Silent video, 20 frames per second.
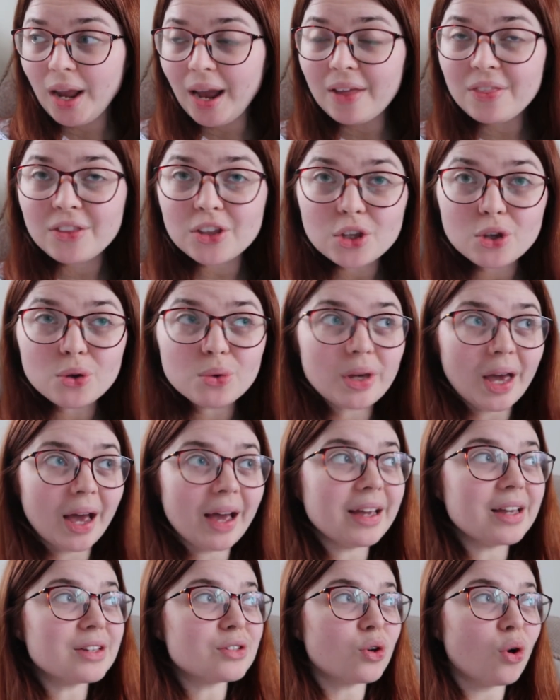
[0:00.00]
And the
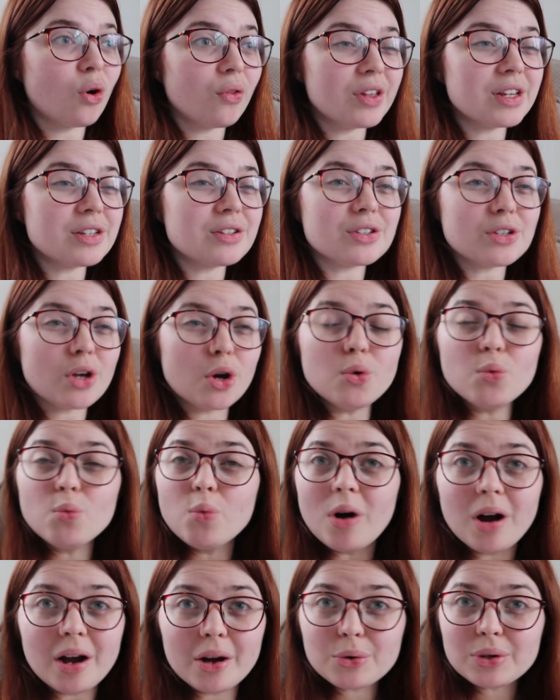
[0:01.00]
UK has got this so
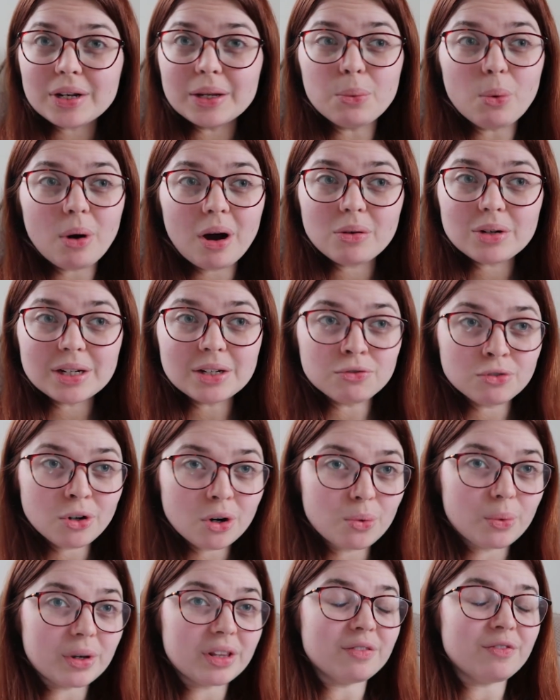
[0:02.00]
wildly, wildly
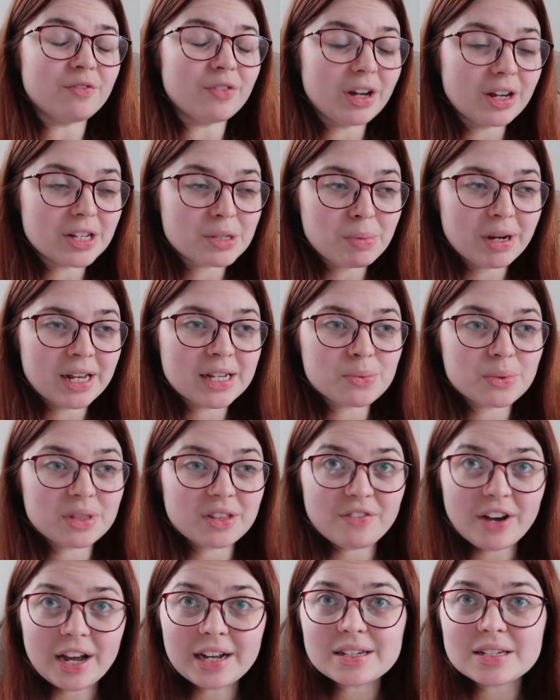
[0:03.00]
wrong. We're the first place with
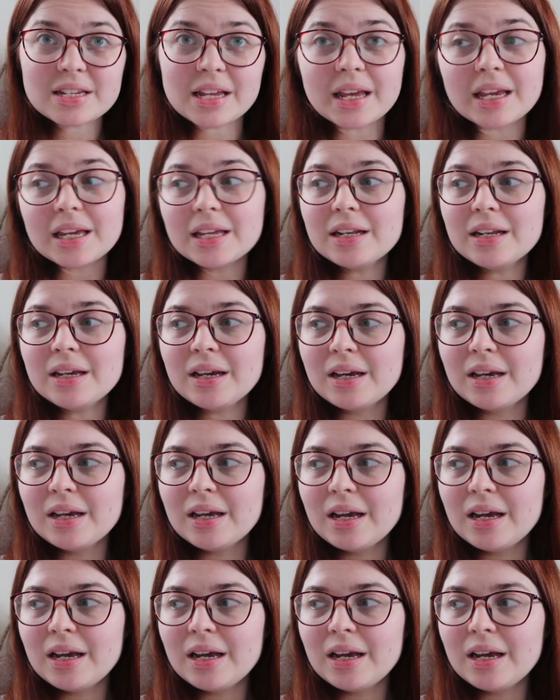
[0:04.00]
the vaccine,